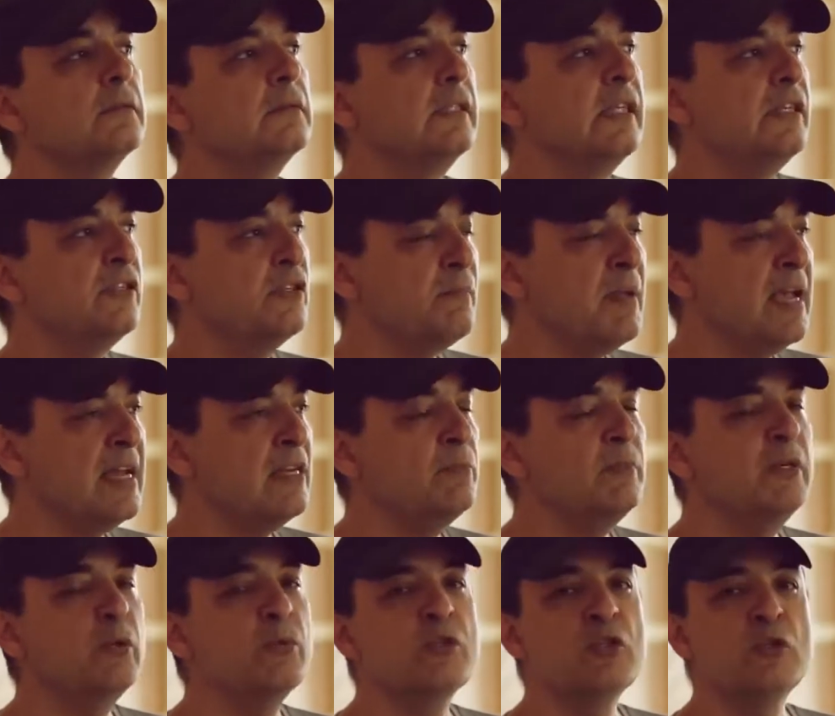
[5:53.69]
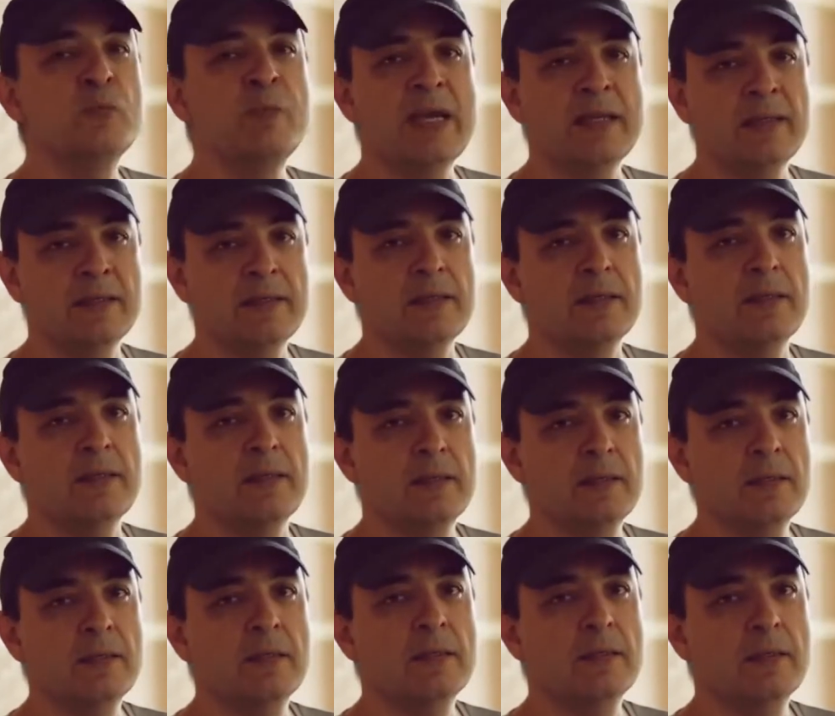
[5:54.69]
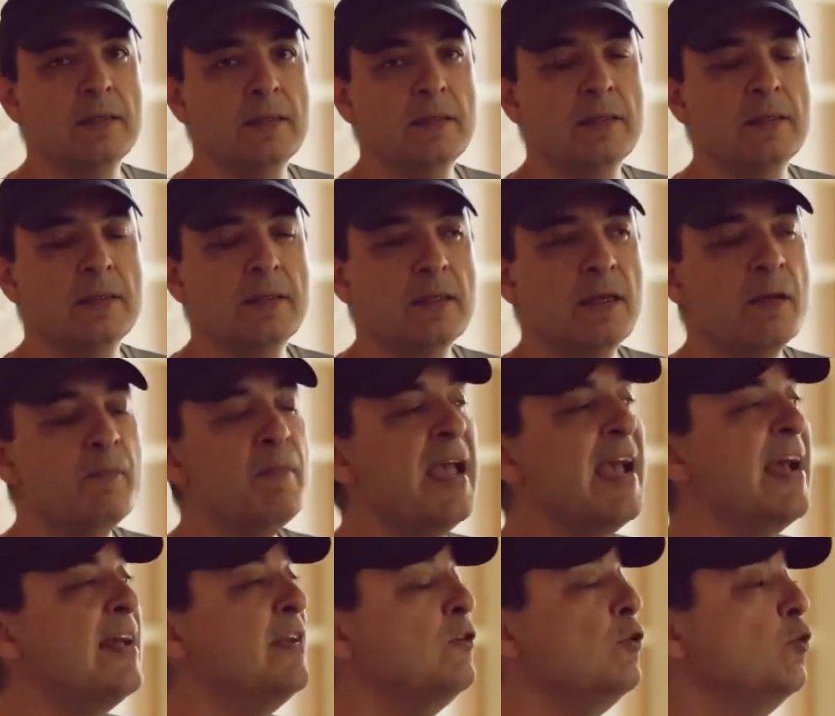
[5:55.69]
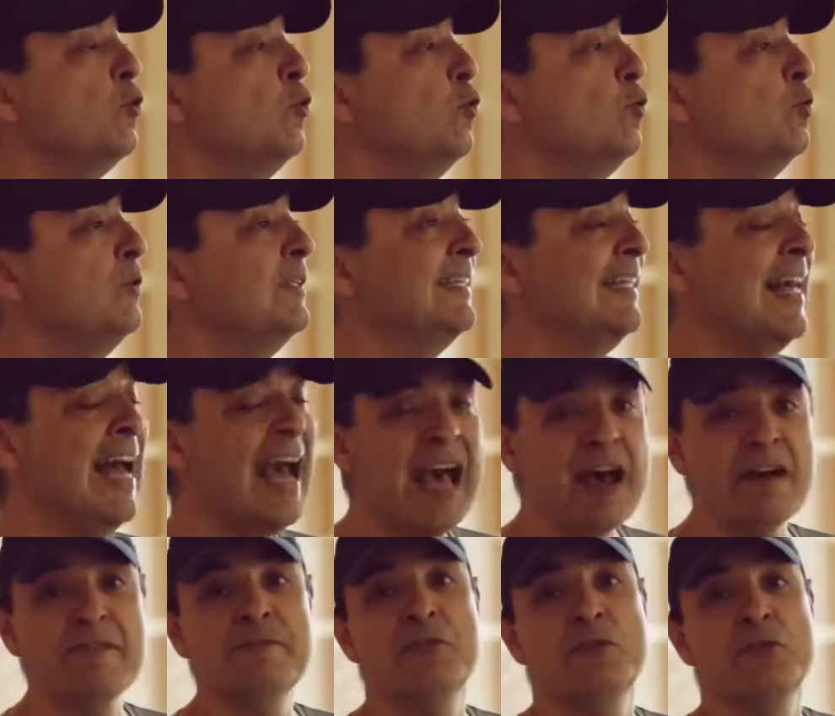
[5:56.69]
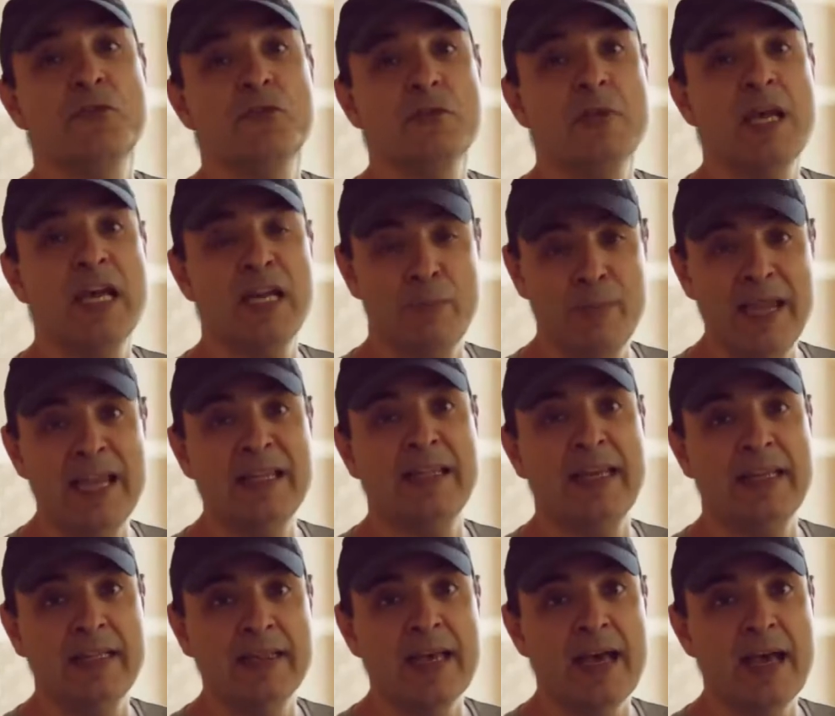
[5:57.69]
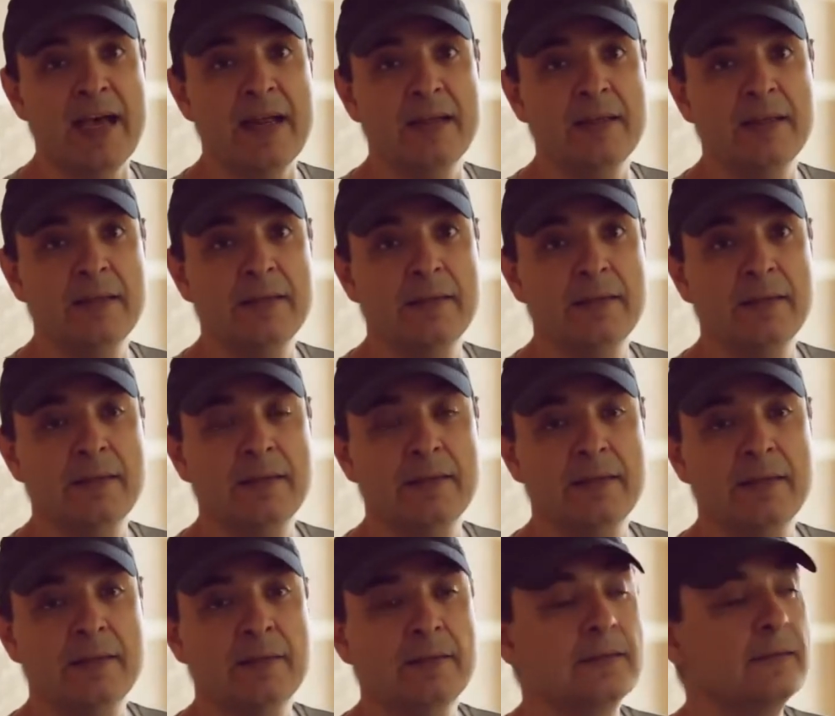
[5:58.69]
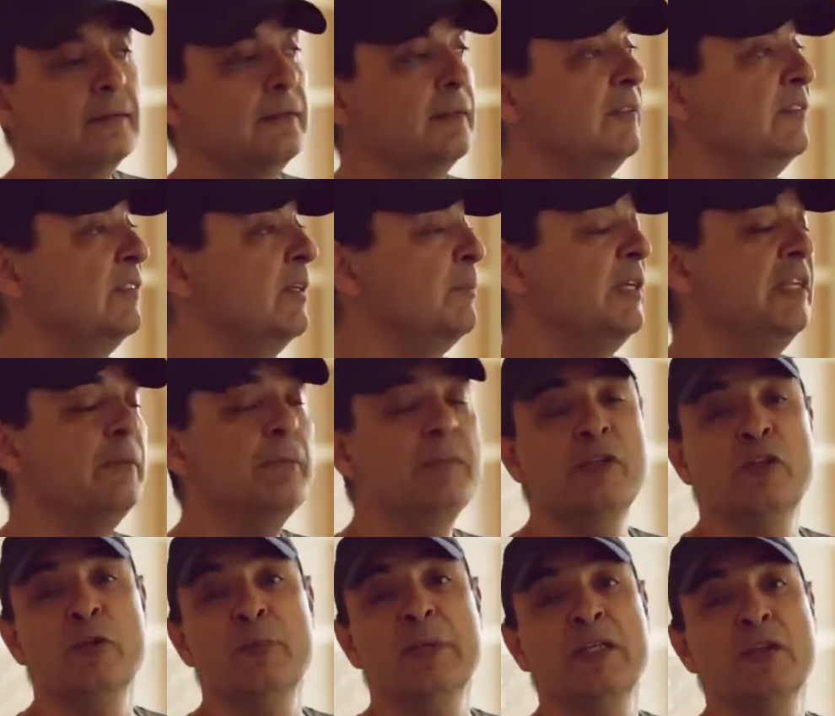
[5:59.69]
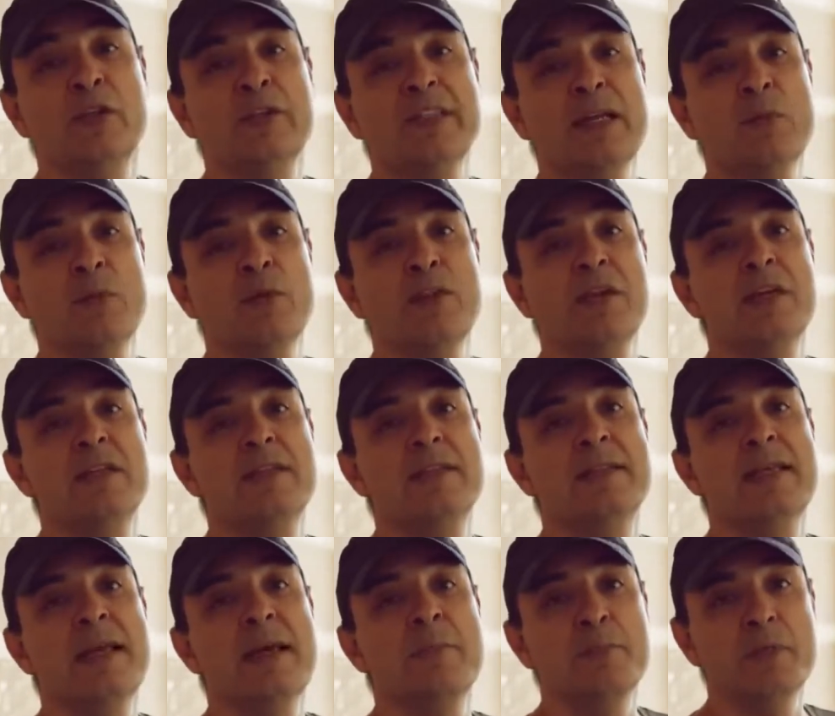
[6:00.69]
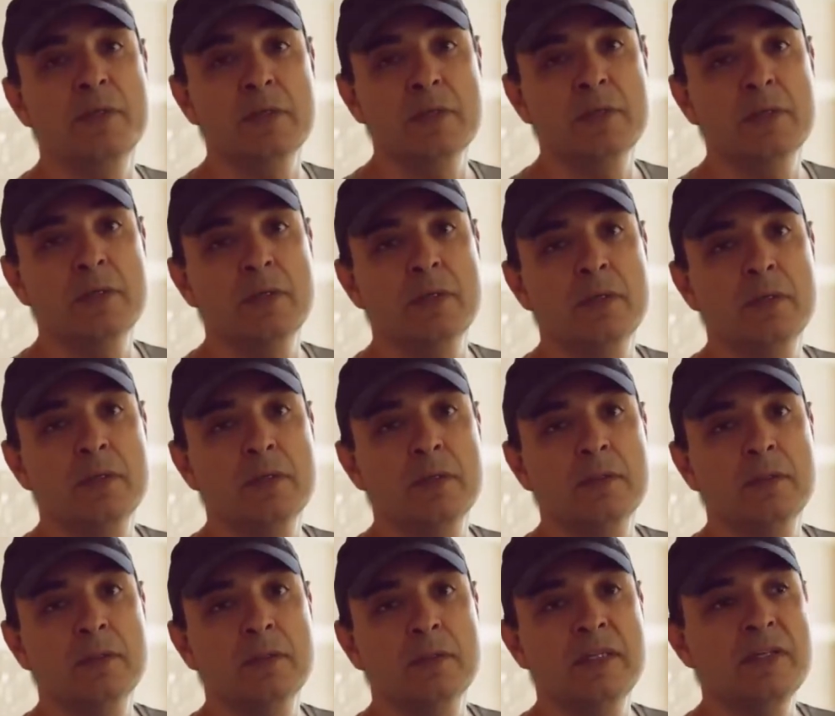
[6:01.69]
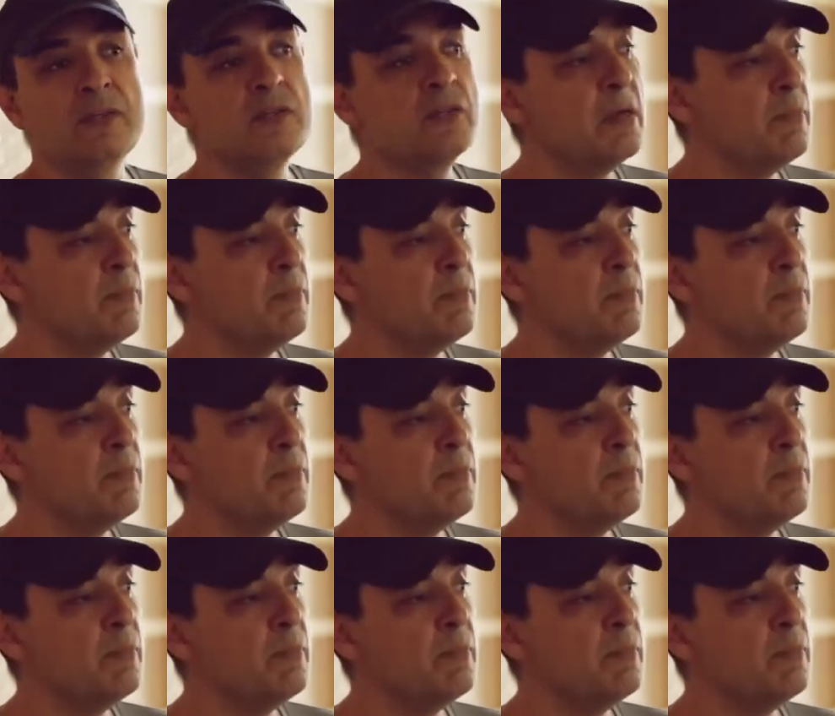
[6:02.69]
he's a man to be respected. A man who laughs at a man like that, he's somebody to be looked at with contempt. He's